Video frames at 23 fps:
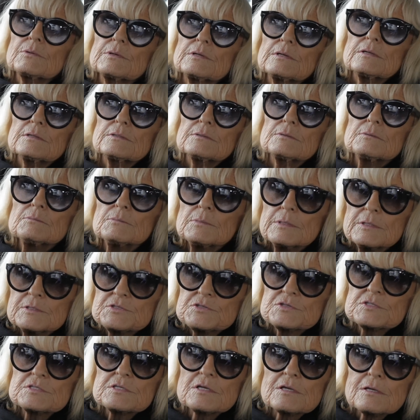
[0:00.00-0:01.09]
We're, we're
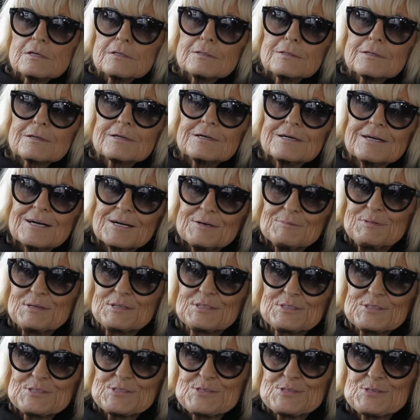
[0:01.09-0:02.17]
sitting in the car
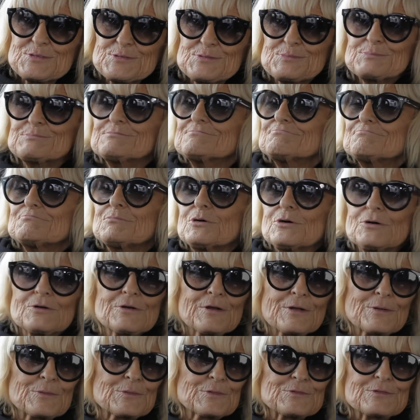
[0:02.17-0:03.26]
because it's
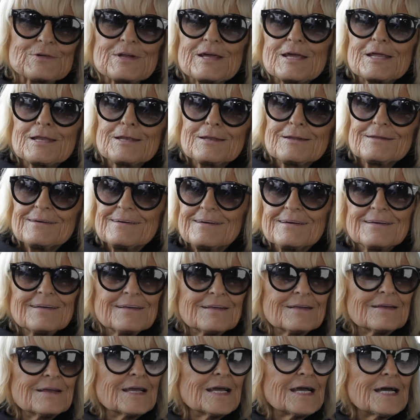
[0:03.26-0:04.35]
pouring with rain,
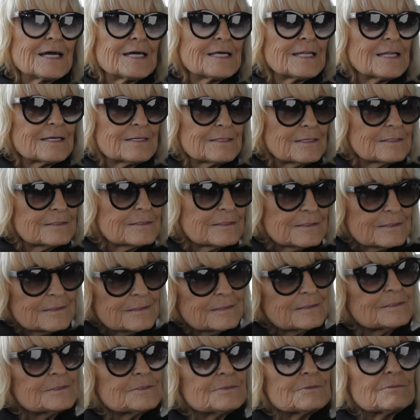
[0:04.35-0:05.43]
and I,
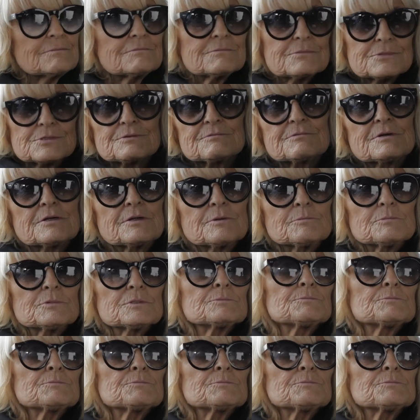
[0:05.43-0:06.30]
it, It's a very